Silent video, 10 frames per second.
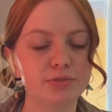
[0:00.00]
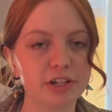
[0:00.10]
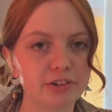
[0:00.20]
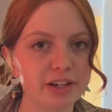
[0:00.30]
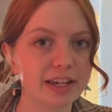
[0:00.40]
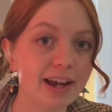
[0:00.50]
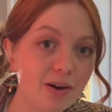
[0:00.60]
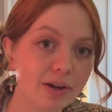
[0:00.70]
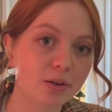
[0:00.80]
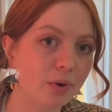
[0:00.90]
figuring it
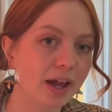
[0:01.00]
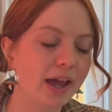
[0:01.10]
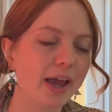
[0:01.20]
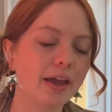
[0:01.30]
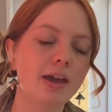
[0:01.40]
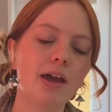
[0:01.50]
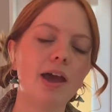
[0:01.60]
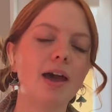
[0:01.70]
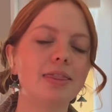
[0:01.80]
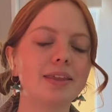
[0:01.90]
out in YA
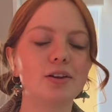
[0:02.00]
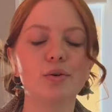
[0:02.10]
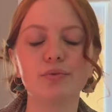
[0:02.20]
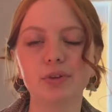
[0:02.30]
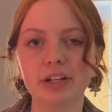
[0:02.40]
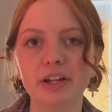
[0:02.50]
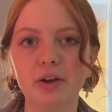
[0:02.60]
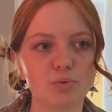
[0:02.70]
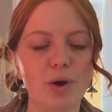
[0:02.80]
and they don't fully know.